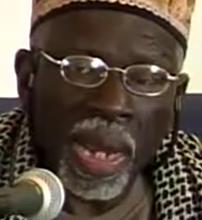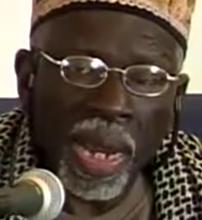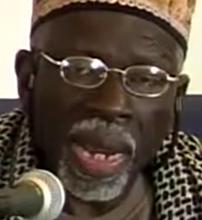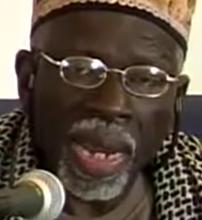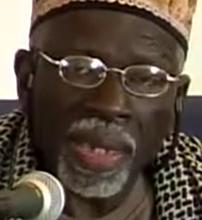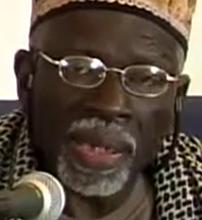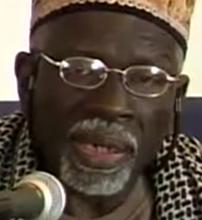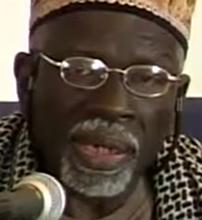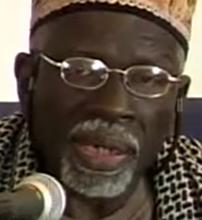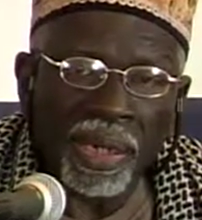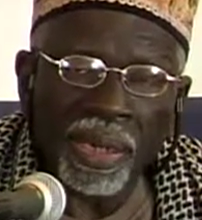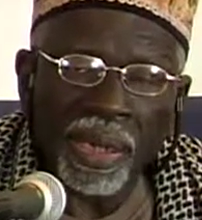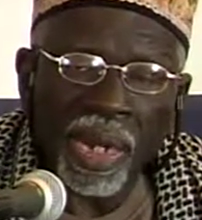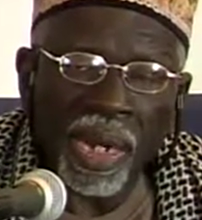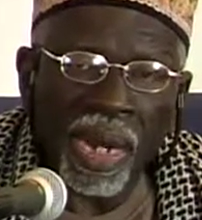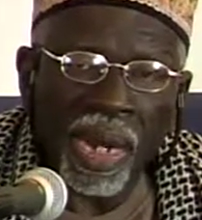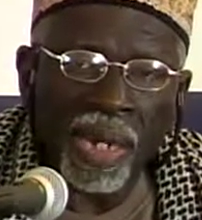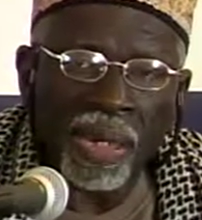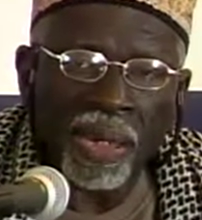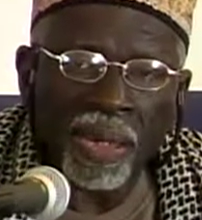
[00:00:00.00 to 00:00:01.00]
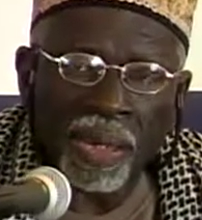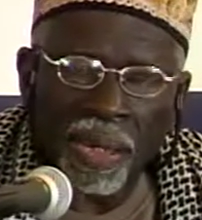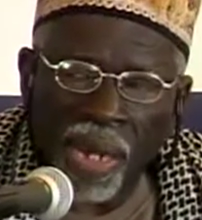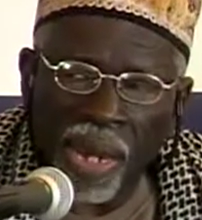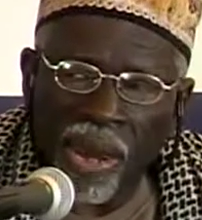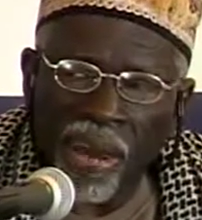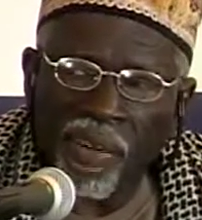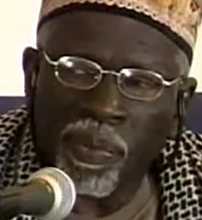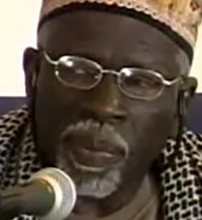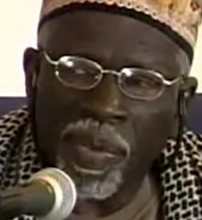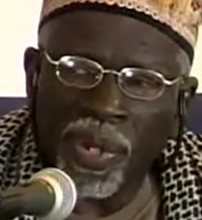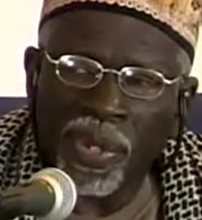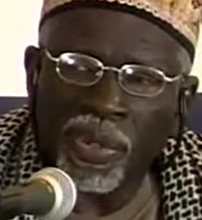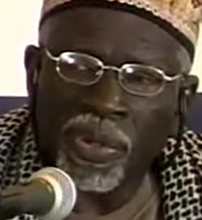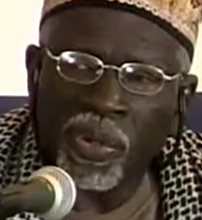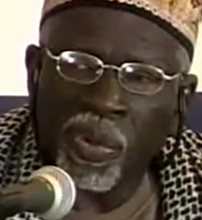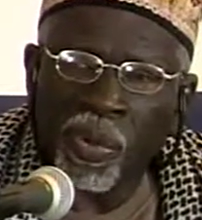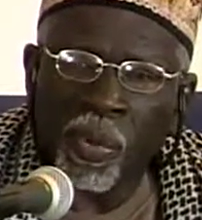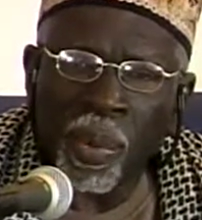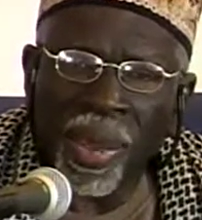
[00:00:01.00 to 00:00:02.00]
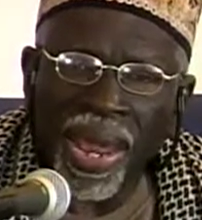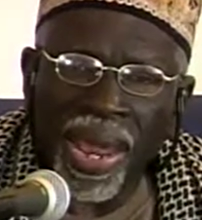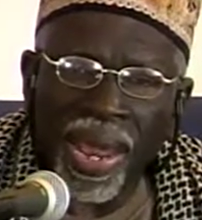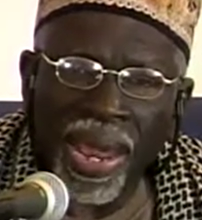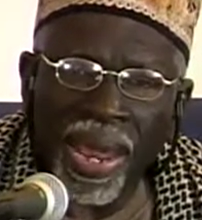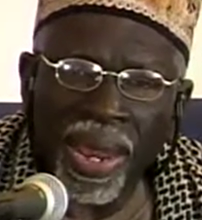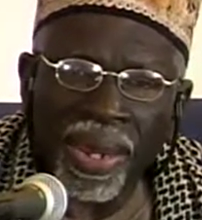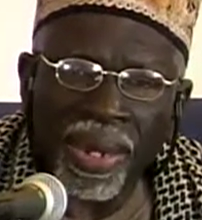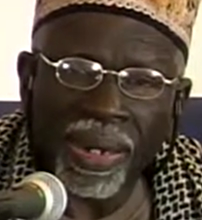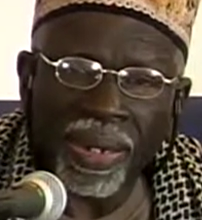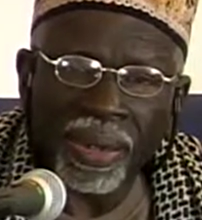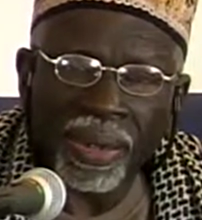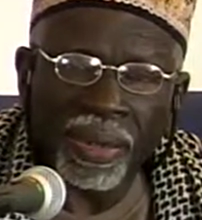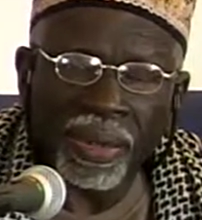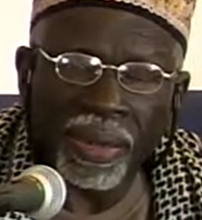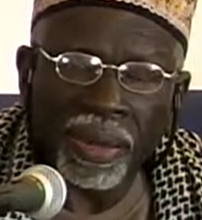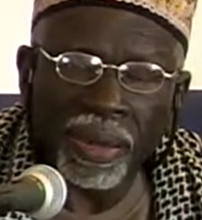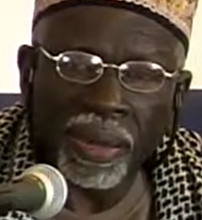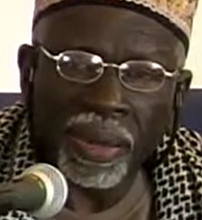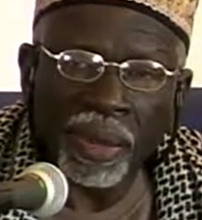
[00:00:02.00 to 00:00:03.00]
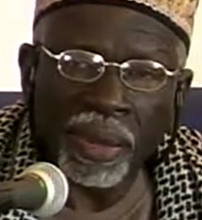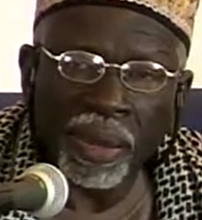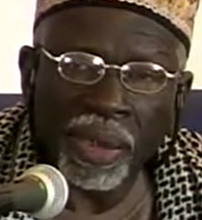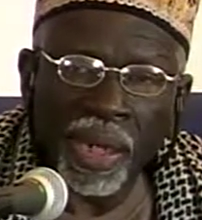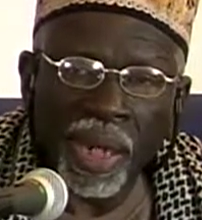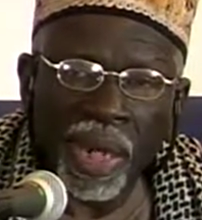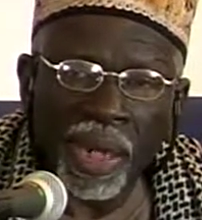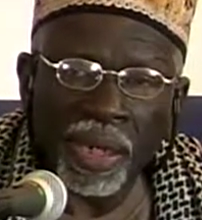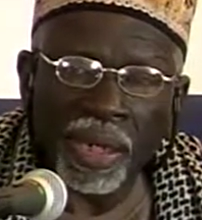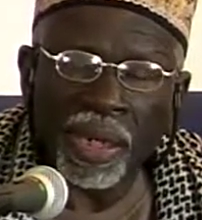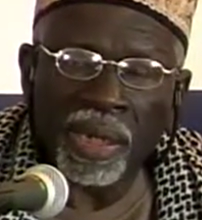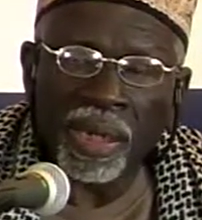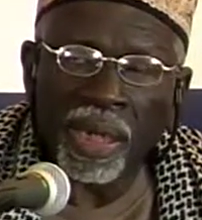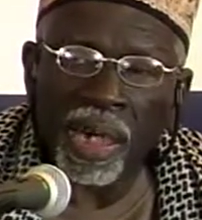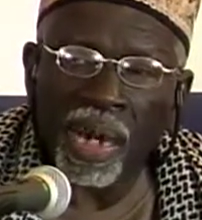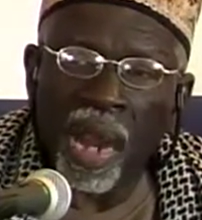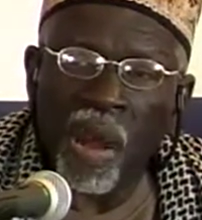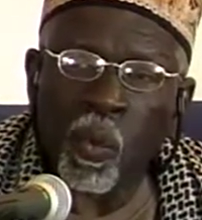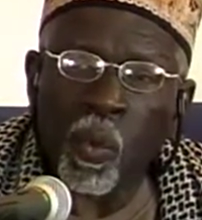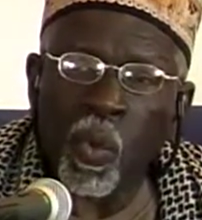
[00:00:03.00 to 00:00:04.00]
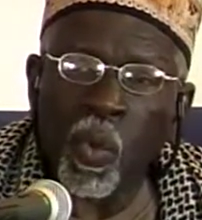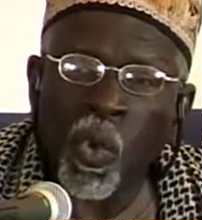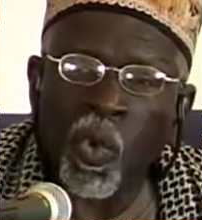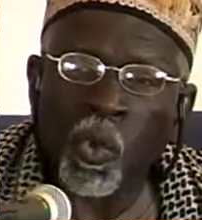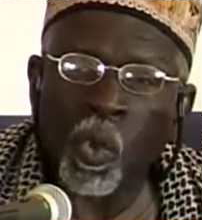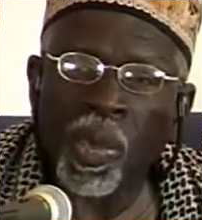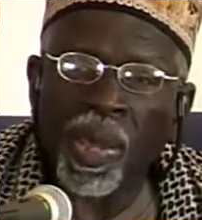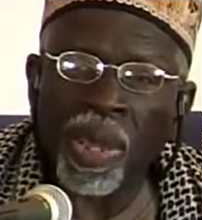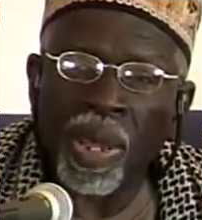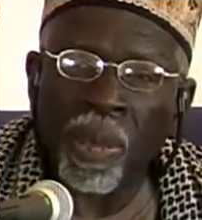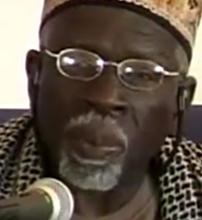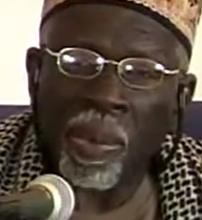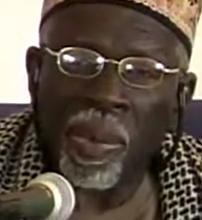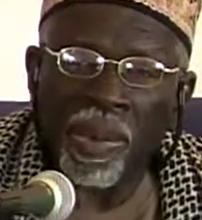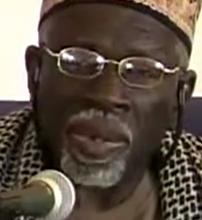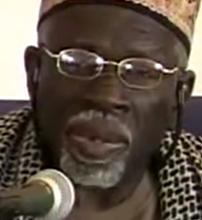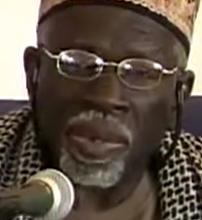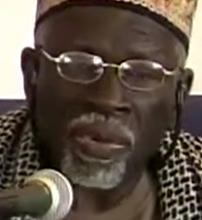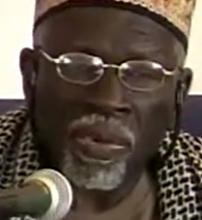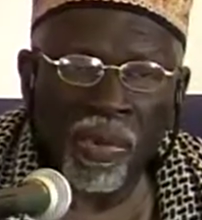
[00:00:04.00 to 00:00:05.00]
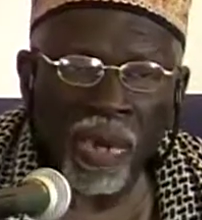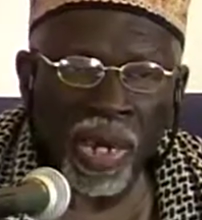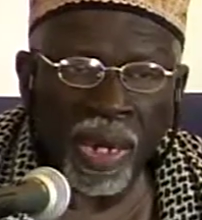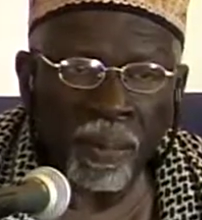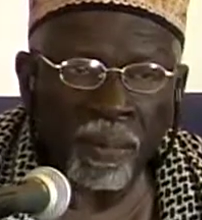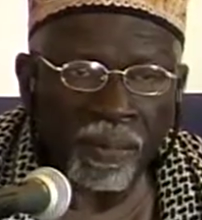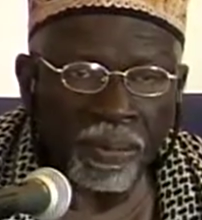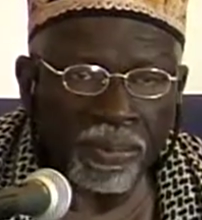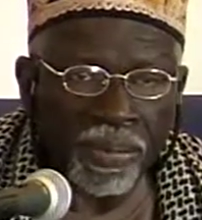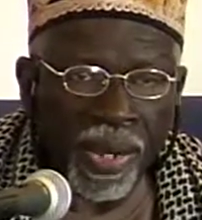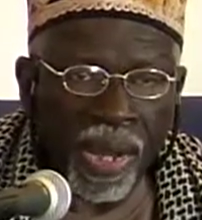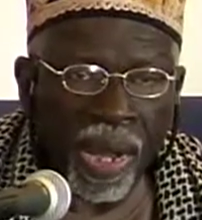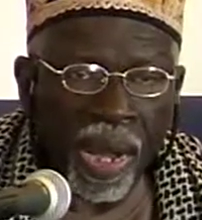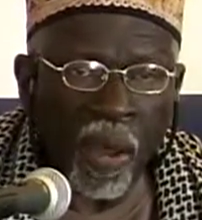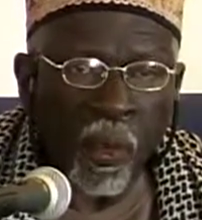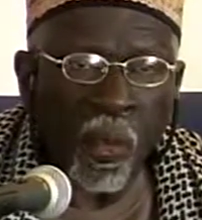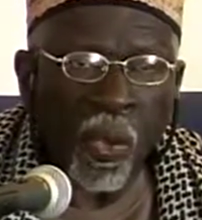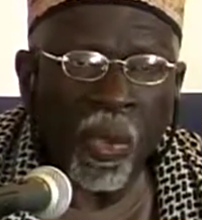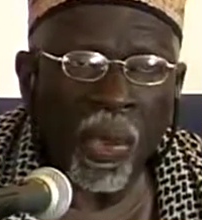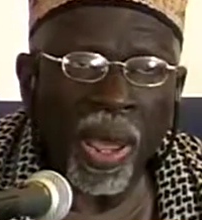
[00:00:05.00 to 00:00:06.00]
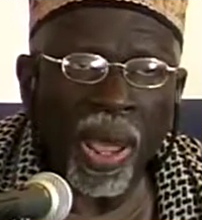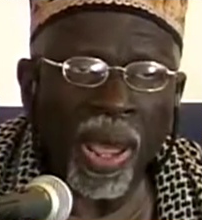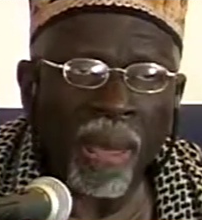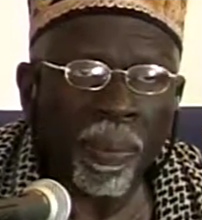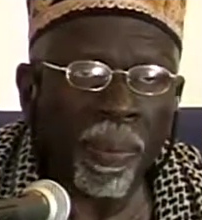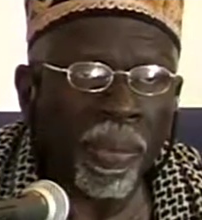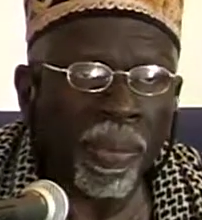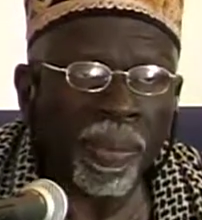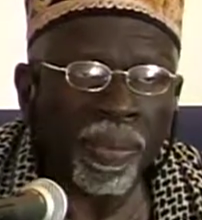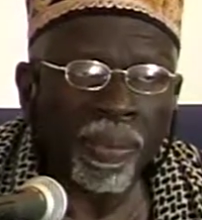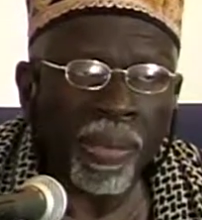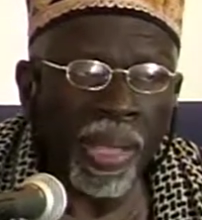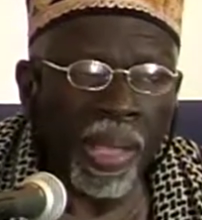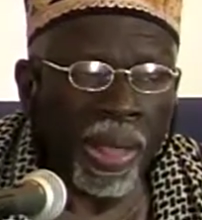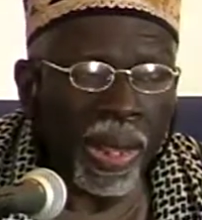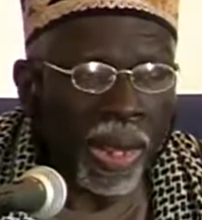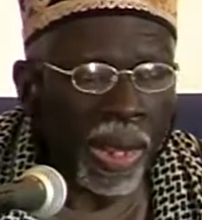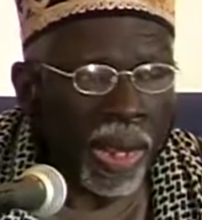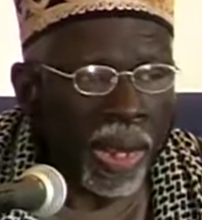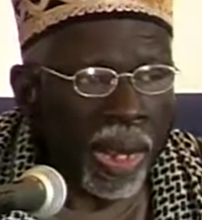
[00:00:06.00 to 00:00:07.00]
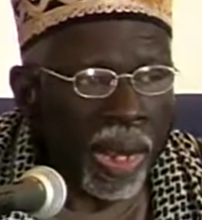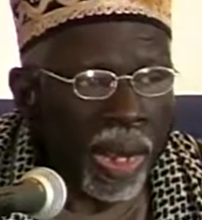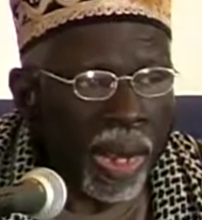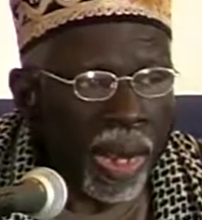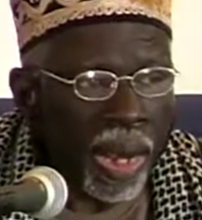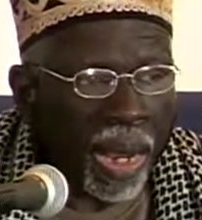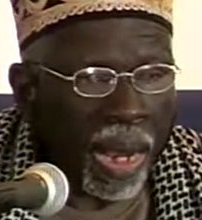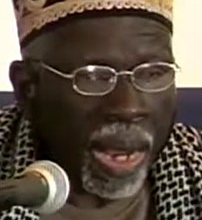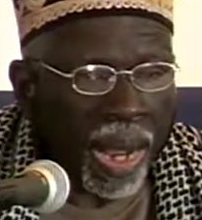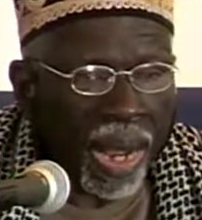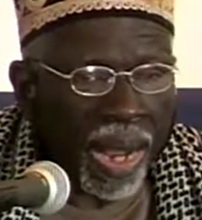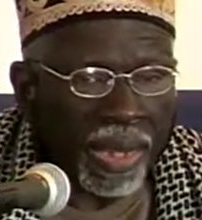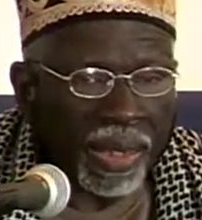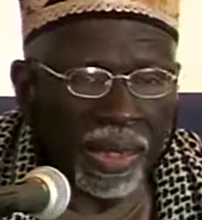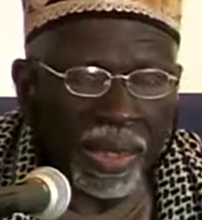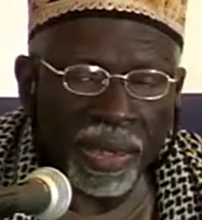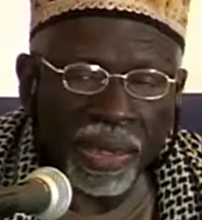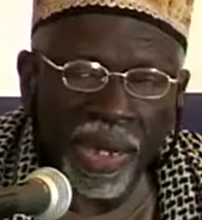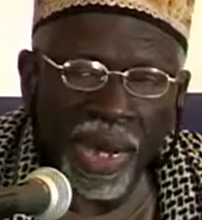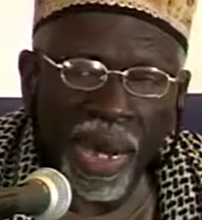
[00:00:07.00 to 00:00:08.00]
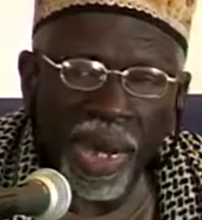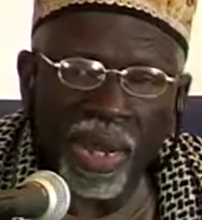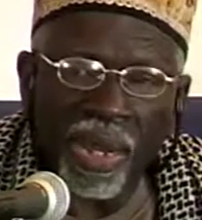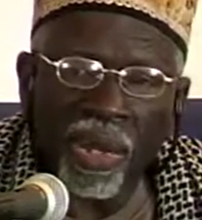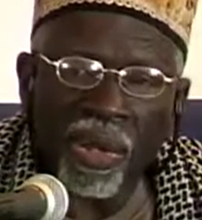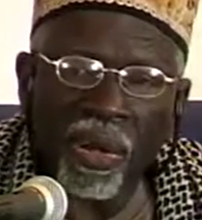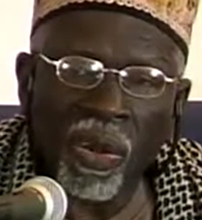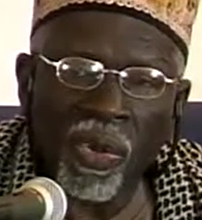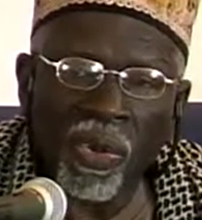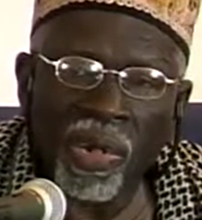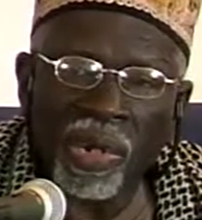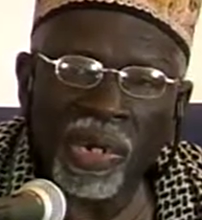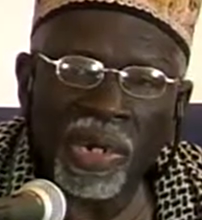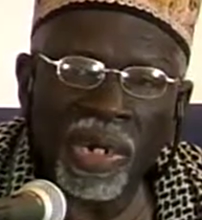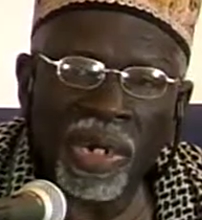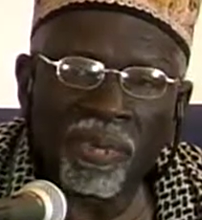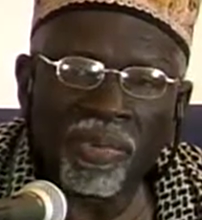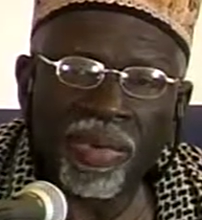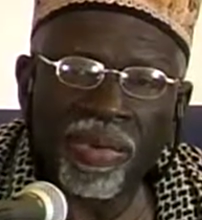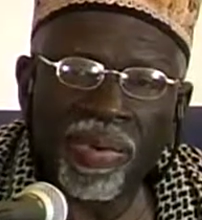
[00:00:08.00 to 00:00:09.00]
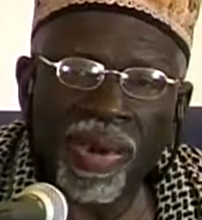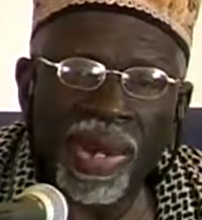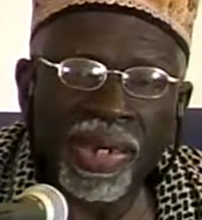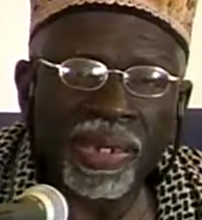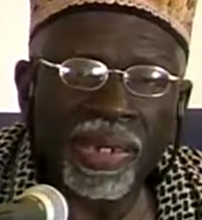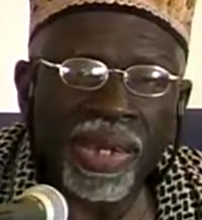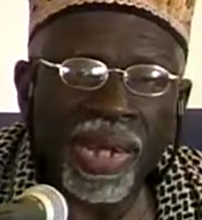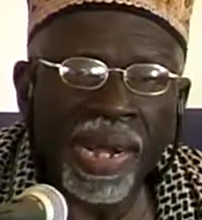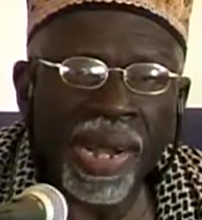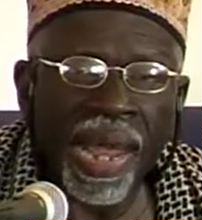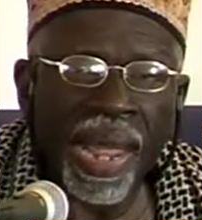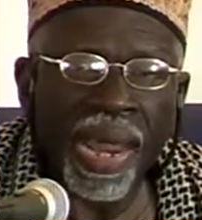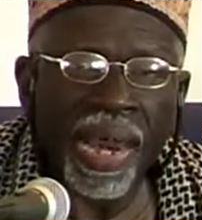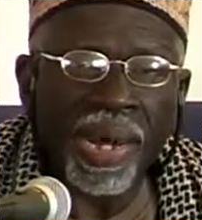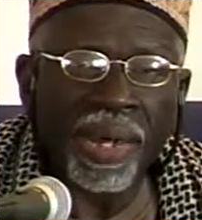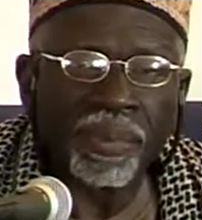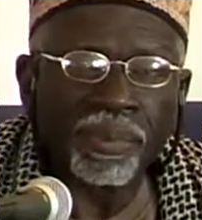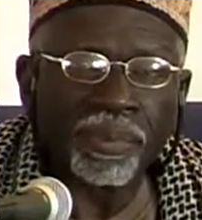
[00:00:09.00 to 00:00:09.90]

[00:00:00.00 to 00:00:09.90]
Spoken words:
And she said, it scared me so bad. She said, it woke me up in the dream, and I woke up. And she said, I couldn't go to sleep the rest of the night.